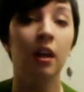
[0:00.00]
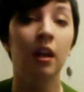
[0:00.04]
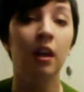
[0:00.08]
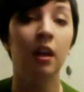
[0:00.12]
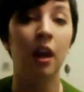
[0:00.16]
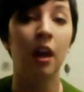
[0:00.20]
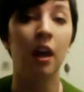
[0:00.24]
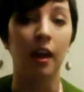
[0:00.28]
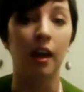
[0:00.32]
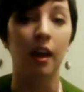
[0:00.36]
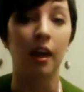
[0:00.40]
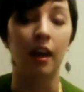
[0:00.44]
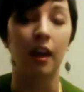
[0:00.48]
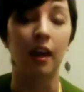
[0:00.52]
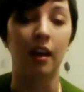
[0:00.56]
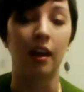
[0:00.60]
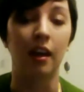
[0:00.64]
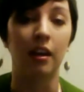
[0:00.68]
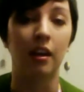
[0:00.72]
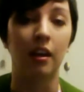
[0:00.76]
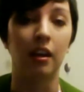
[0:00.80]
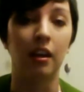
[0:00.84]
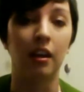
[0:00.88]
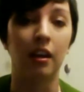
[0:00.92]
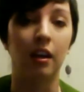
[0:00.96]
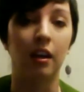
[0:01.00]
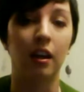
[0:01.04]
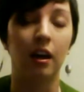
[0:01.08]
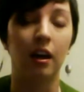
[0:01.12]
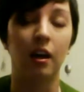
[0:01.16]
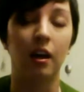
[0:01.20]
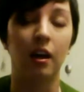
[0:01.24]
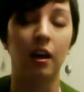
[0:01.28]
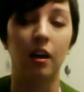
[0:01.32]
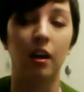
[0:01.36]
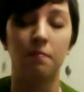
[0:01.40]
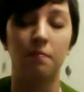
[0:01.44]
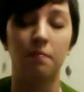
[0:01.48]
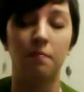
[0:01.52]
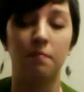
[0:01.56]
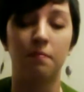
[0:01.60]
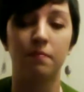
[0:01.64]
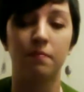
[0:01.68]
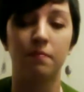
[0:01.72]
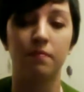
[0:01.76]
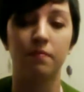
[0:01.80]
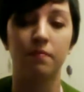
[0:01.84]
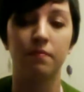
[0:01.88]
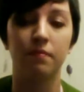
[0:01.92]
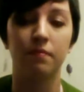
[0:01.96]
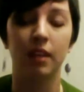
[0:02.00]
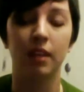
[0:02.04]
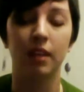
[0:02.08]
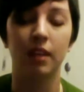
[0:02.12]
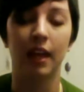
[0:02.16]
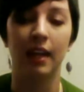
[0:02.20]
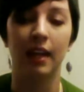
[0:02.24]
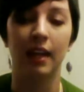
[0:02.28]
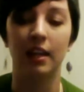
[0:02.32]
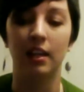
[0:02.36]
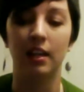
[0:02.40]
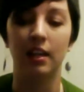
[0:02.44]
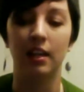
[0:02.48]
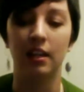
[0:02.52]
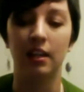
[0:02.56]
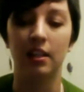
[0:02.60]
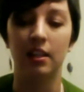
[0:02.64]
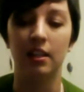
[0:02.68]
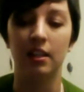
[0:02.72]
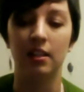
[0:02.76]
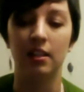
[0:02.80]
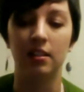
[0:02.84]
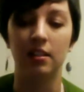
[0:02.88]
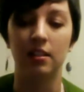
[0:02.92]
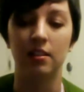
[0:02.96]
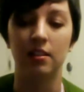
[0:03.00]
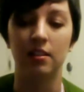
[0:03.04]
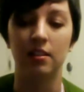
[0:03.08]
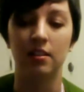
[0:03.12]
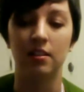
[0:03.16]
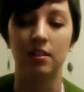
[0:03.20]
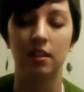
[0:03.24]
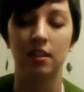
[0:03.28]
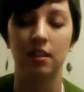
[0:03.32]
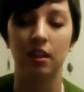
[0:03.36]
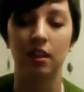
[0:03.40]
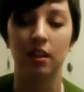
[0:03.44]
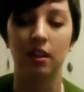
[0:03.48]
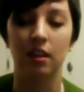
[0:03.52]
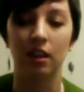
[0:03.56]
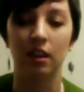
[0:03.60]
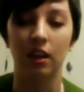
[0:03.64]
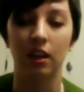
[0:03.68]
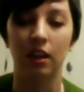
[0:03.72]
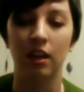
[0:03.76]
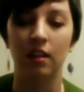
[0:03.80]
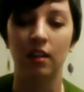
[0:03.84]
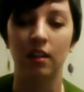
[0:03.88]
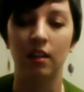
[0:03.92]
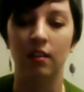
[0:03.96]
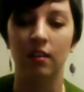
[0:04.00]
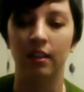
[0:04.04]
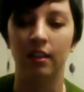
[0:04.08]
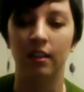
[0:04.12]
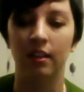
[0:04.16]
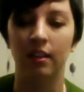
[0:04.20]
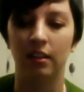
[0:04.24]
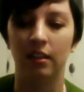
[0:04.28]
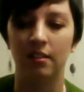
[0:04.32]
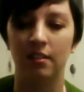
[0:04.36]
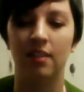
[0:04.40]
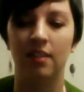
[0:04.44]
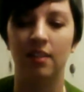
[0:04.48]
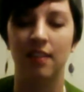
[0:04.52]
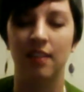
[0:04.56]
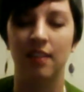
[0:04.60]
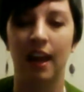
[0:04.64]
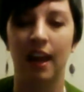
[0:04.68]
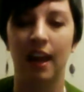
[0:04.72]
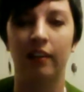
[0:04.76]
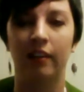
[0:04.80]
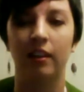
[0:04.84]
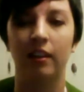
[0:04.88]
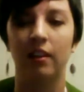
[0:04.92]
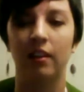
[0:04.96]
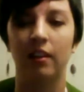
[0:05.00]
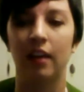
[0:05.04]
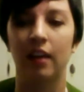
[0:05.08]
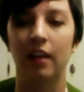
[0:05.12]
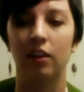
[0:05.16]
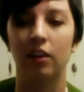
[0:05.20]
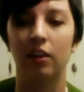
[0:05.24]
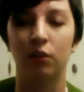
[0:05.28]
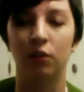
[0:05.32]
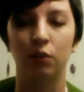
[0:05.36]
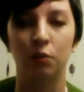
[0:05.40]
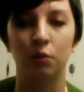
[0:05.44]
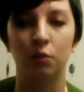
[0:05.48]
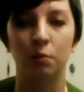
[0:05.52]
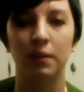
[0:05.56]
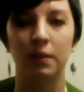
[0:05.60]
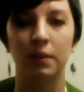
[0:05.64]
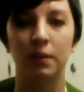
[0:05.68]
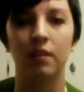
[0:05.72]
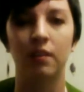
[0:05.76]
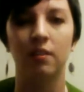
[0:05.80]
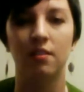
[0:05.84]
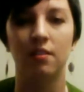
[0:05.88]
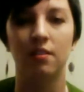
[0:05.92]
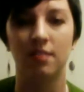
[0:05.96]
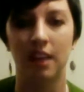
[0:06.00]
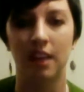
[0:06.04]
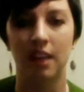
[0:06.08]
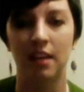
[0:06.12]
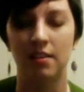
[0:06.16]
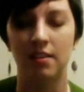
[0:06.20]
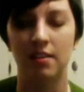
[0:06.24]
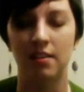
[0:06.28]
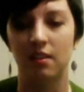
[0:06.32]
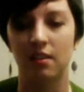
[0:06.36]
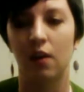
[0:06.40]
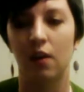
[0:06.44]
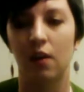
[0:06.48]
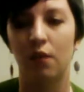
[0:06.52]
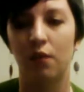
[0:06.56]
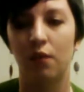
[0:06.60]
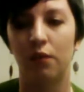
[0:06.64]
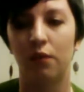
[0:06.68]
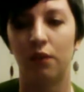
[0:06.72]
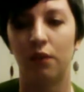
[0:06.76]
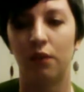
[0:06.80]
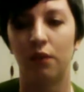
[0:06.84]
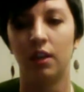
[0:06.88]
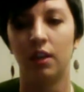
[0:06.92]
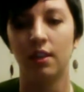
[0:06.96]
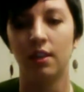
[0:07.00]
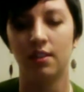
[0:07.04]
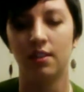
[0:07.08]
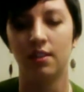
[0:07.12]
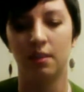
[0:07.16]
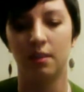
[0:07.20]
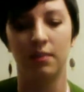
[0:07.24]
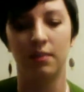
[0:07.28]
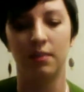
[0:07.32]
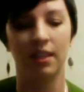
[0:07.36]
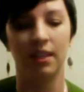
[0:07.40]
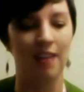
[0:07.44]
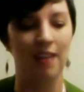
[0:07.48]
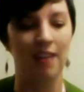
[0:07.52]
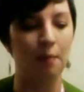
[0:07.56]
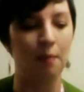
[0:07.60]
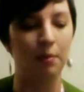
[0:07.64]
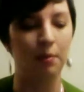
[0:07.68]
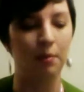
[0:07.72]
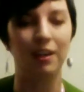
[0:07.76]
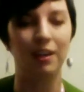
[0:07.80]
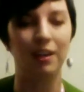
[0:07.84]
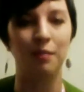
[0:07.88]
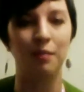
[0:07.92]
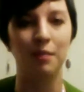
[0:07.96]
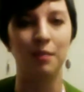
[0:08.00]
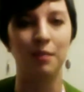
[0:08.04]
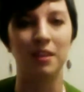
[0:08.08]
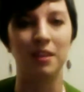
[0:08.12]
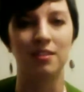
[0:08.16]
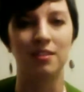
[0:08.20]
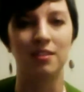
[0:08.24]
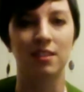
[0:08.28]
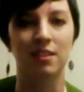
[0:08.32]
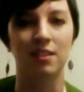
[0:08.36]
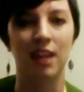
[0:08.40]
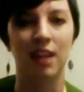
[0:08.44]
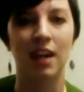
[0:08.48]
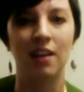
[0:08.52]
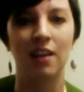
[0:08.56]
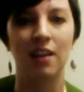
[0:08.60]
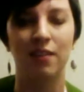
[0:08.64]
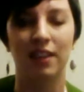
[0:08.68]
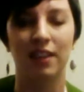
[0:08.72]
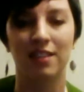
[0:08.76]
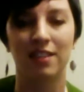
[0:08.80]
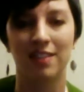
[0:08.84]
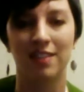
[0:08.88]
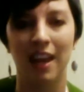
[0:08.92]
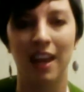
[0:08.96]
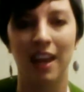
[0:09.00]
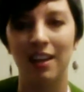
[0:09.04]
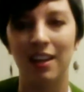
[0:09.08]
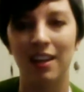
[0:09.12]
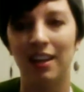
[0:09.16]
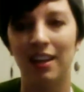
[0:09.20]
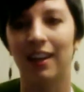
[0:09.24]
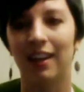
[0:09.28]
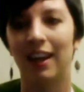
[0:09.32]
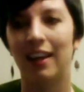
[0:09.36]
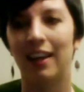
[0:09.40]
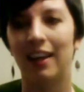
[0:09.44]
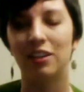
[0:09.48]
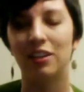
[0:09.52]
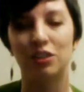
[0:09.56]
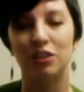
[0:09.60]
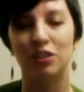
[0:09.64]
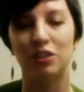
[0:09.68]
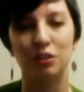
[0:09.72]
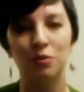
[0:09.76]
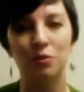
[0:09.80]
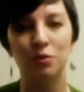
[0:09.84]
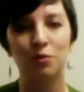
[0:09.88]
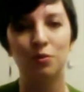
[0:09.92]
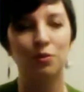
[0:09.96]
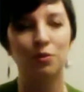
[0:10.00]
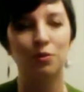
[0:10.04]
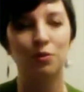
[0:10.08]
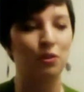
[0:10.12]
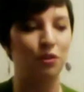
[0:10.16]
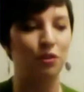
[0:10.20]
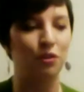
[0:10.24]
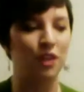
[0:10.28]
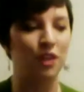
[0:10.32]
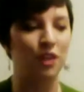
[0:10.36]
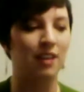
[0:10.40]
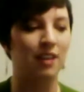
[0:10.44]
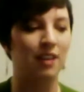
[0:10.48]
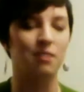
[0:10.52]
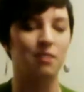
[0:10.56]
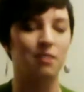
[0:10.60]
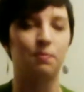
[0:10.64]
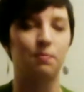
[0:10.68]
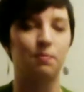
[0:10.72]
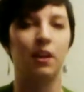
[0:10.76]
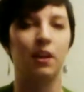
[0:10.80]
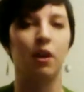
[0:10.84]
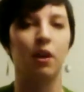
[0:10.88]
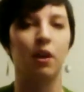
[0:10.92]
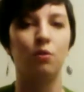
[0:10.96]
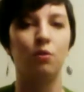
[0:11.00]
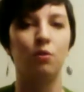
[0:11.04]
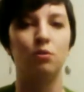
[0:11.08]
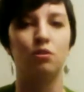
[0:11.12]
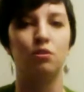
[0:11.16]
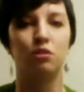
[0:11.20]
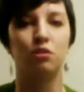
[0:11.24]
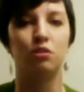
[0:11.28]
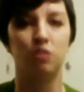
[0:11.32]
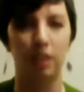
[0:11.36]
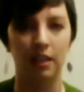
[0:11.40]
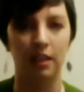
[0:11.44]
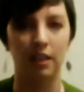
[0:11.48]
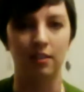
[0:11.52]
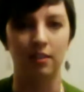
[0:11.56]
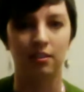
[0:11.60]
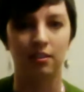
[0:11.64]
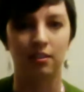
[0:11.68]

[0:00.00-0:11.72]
And it is exactly that human sense of something's happening to me. This is kind of exciting, and I can do new things. But oh shit!